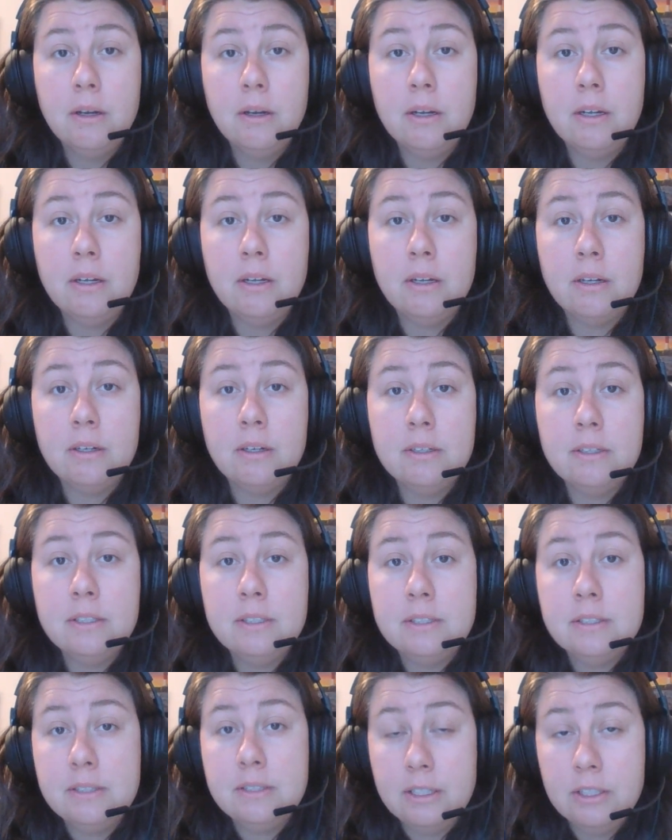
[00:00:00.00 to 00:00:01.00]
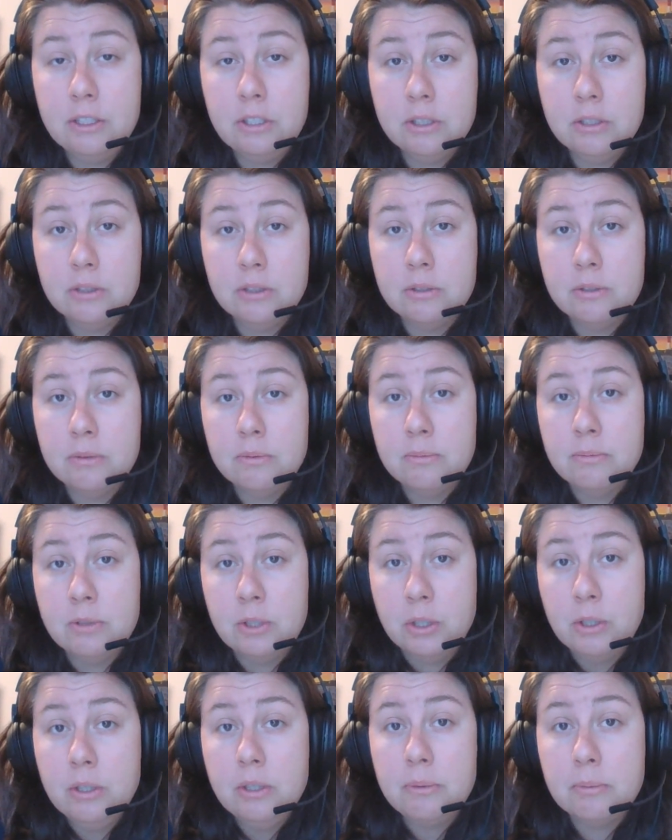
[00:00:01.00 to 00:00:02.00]
an essential
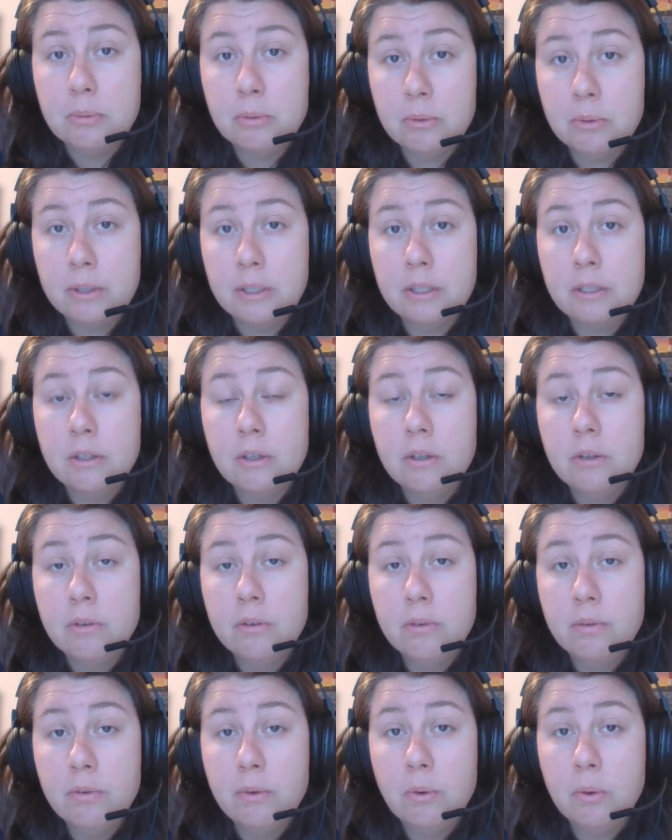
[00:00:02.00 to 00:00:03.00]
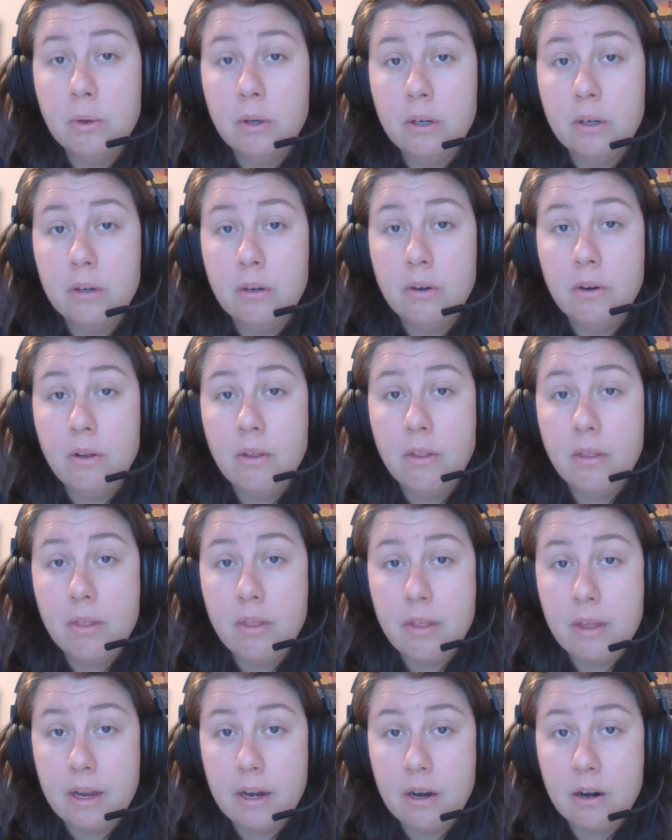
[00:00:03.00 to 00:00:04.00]
turning point for
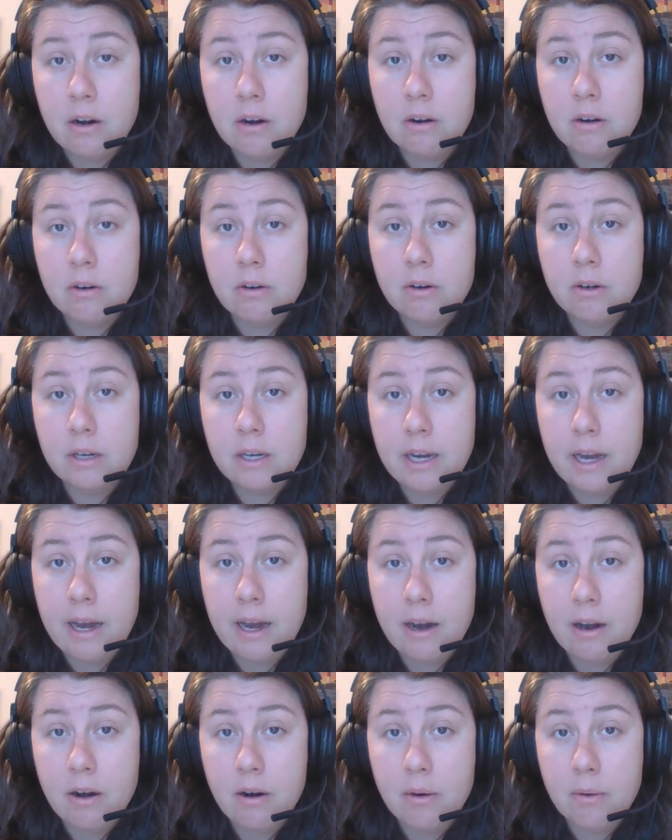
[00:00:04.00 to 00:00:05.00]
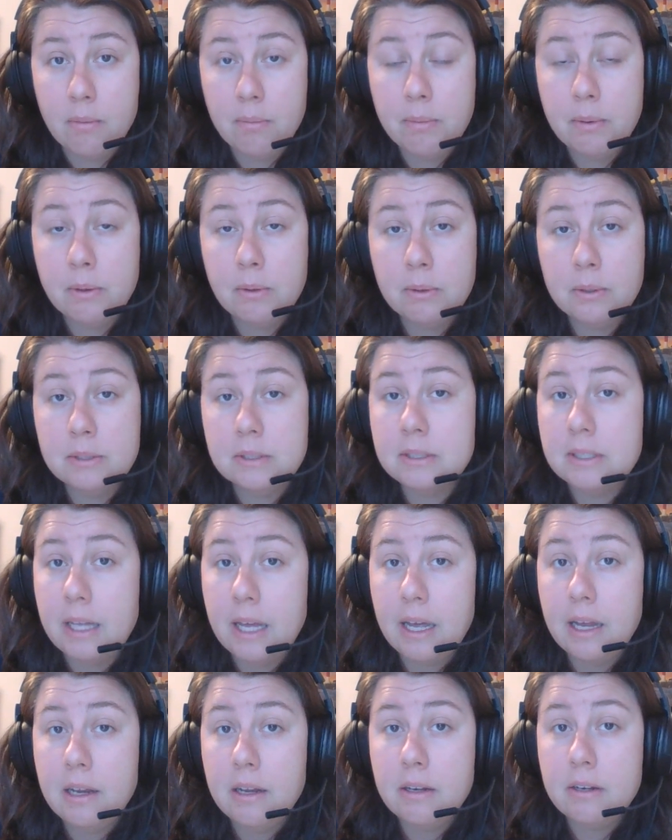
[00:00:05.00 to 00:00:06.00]
their care, because
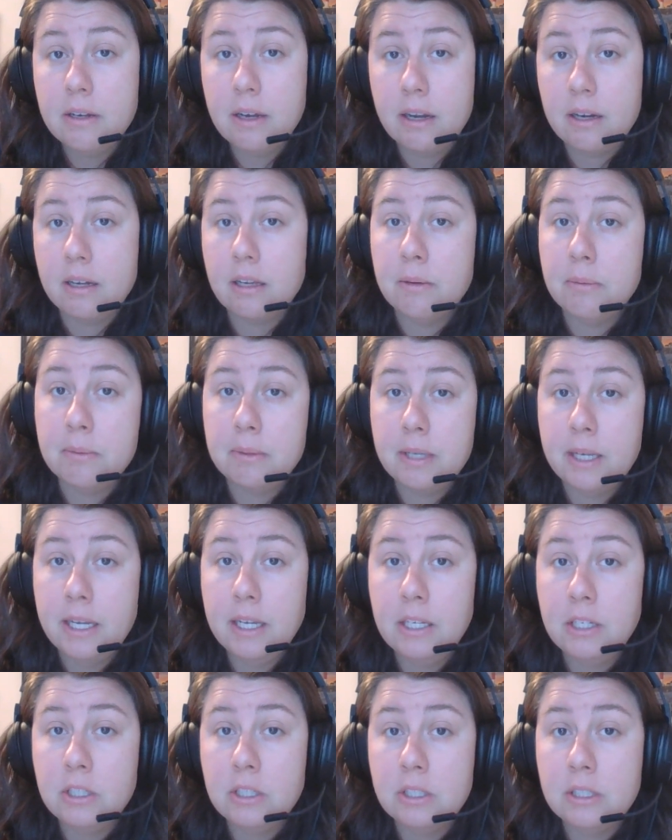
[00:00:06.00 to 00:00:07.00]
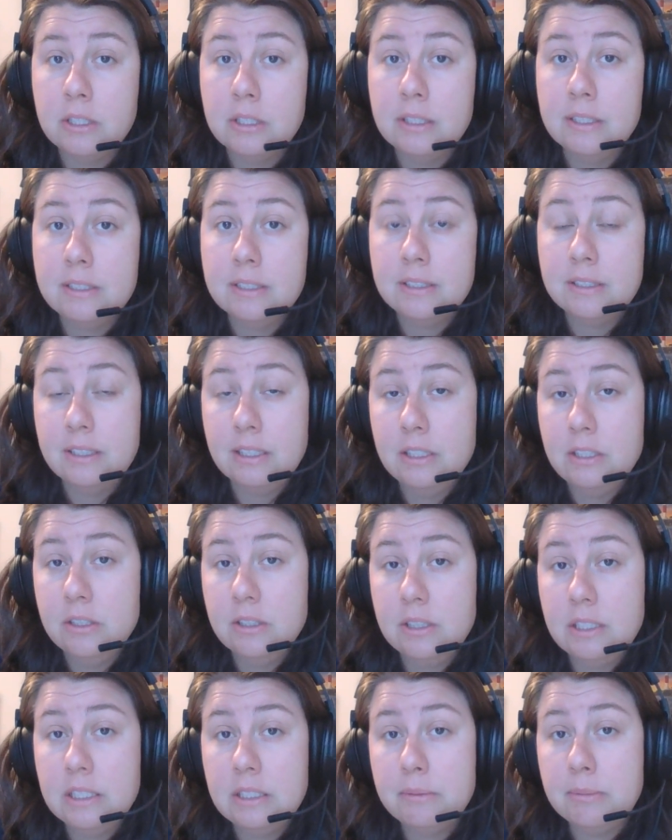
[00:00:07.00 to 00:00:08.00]
that documentation is
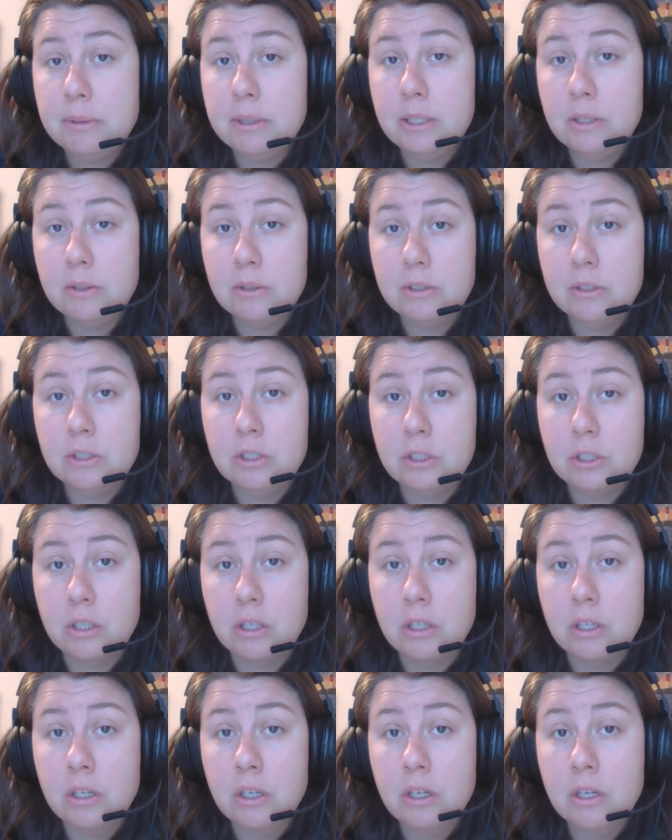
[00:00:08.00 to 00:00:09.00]
essentially going to be used as your